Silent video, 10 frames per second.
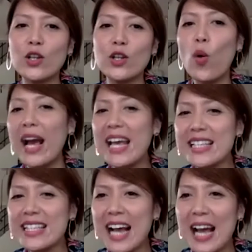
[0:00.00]
quiet
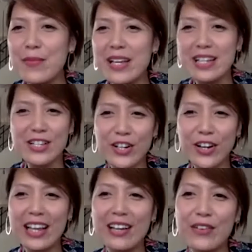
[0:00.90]
time is
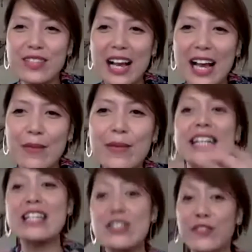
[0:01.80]
creative time, at
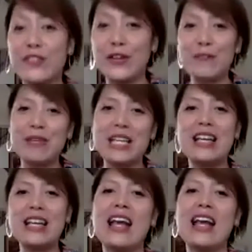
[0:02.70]
least for me,